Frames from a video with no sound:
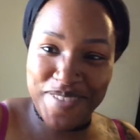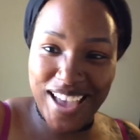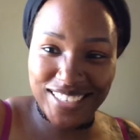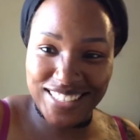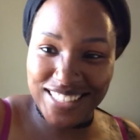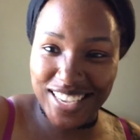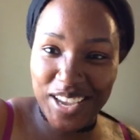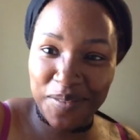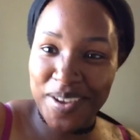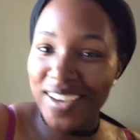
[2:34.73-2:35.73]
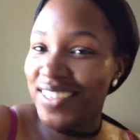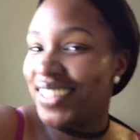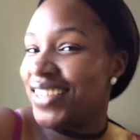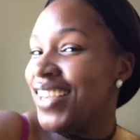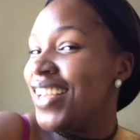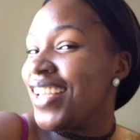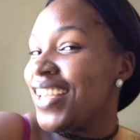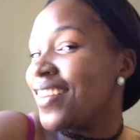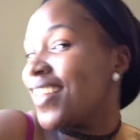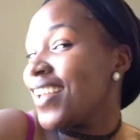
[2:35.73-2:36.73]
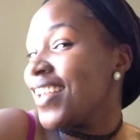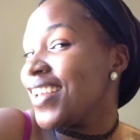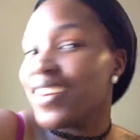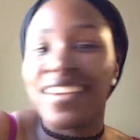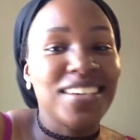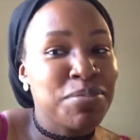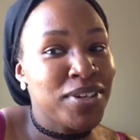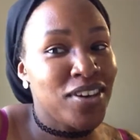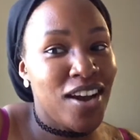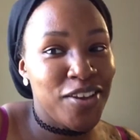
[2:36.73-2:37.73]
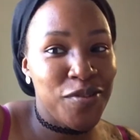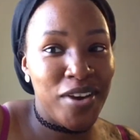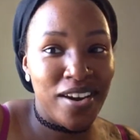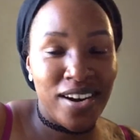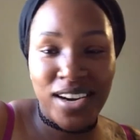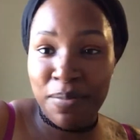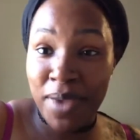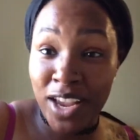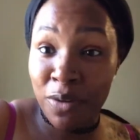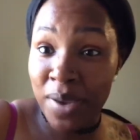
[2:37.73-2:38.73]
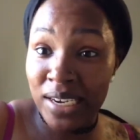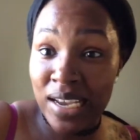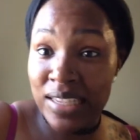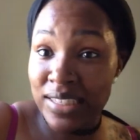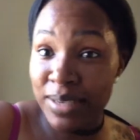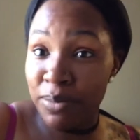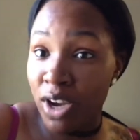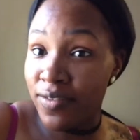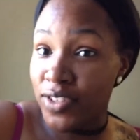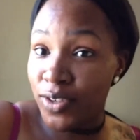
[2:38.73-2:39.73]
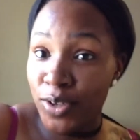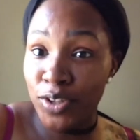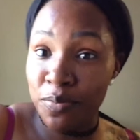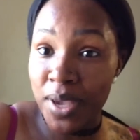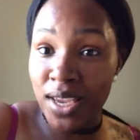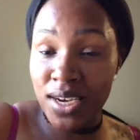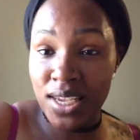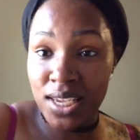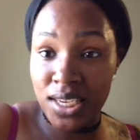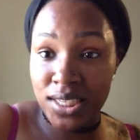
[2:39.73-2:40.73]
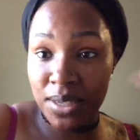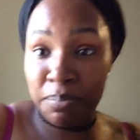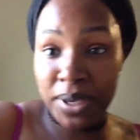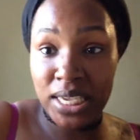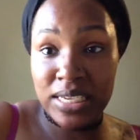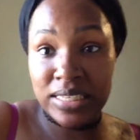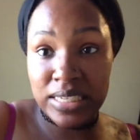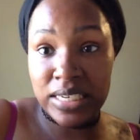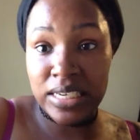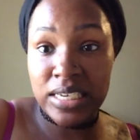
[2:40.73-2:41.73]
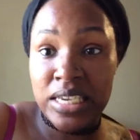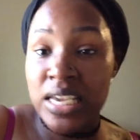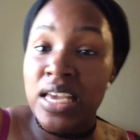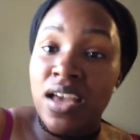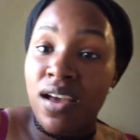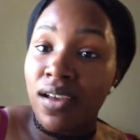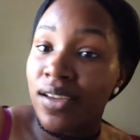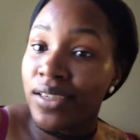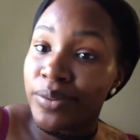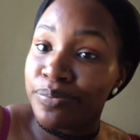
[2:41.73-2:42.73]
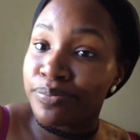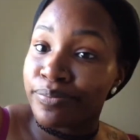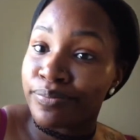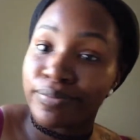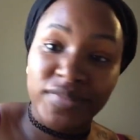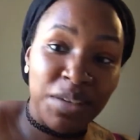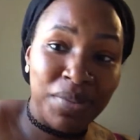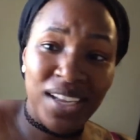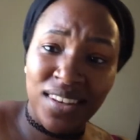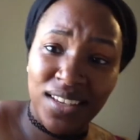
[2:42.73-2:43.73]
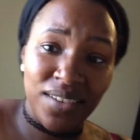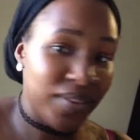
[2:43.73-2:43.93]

bad to say about it. And again, depending on how you wear it, it may or may not slip off. So you may need some pins in it. Um, but I love